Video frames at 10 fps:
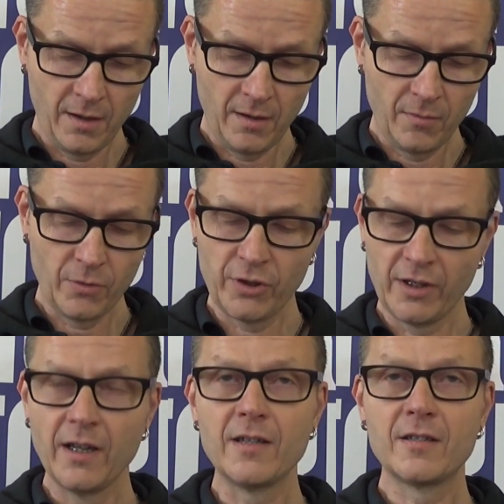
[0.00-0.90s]
Watching
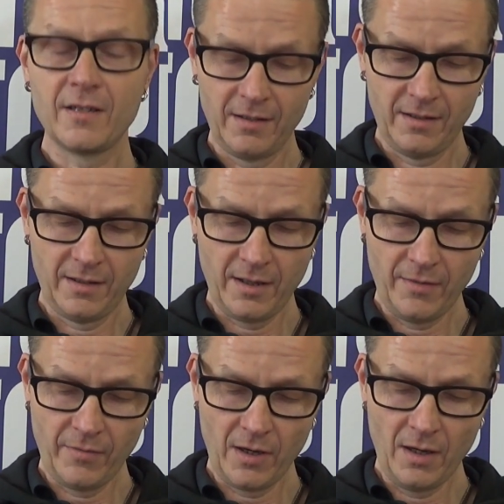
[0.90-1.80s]
kids'
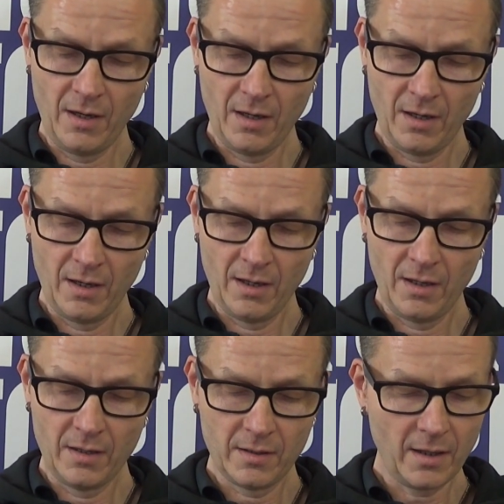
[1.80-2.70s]
TV
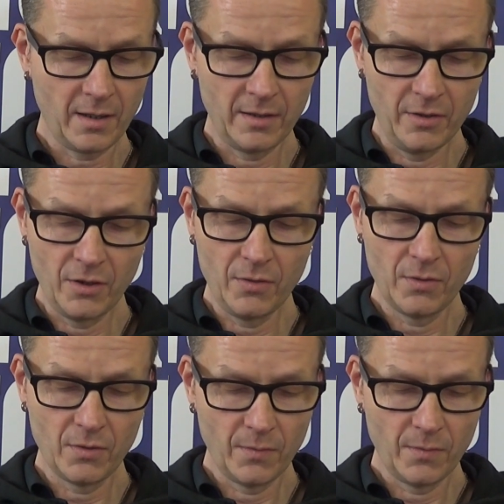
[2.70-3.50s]
instead of the news.